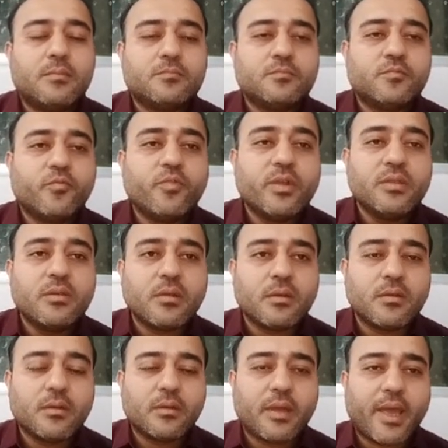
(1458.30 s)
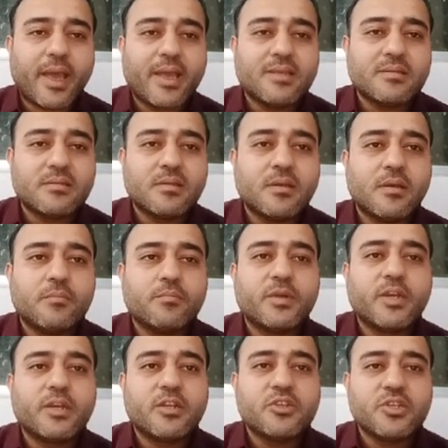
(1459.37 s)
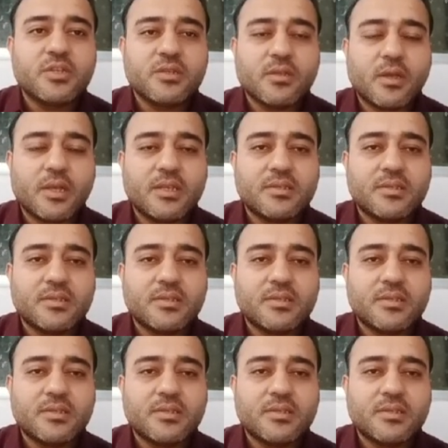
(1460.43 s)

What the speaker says: with as the British East